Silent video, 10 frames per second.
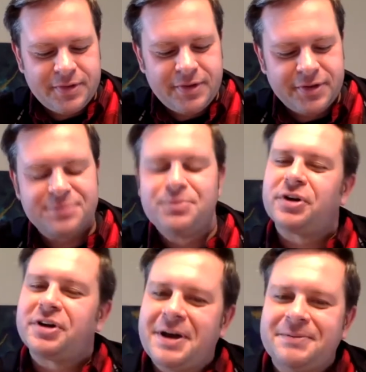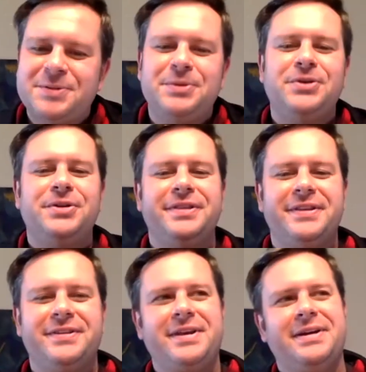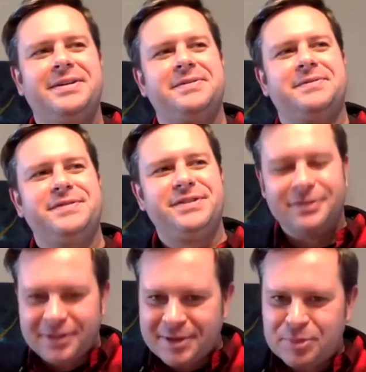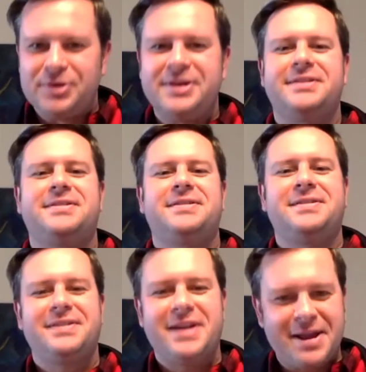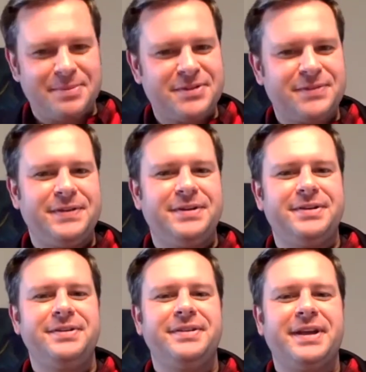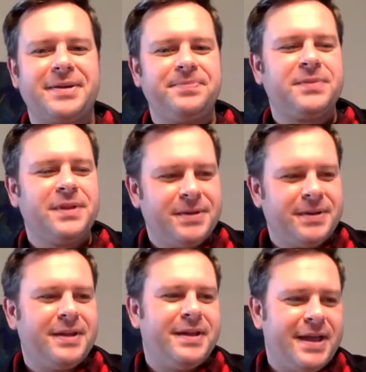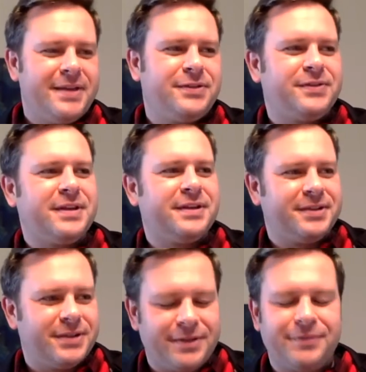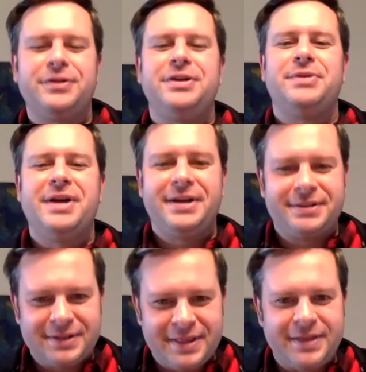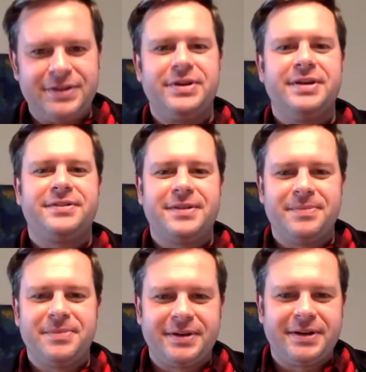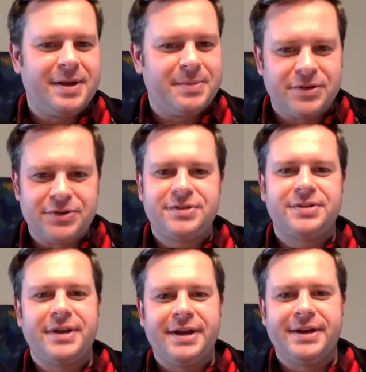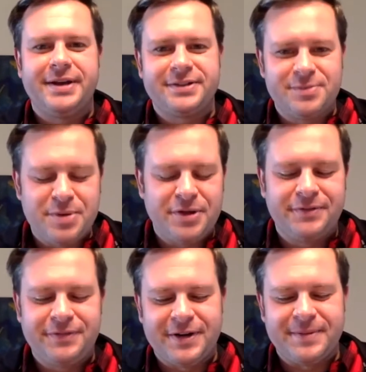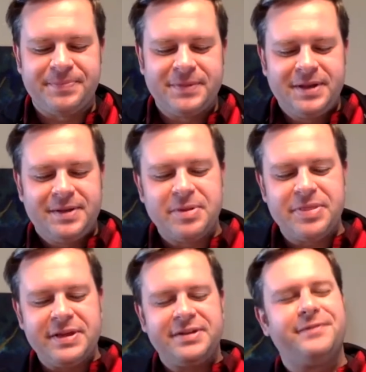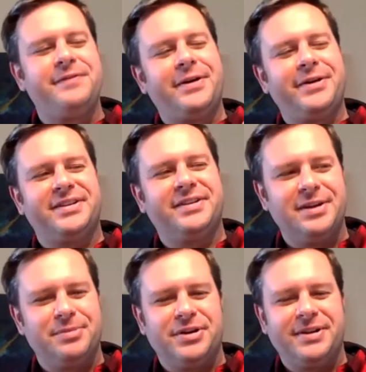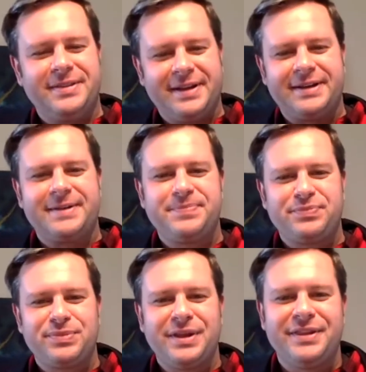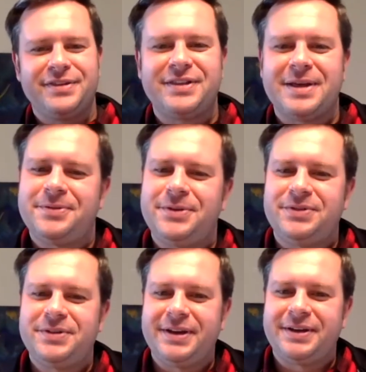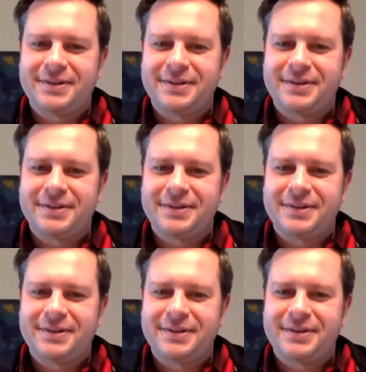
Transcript: just more comfortable in this kind of deliberate atmosphere? Like, as you said, the free write, and then you get something, an image to build from, but then you're very deliberate, like in the steps you take.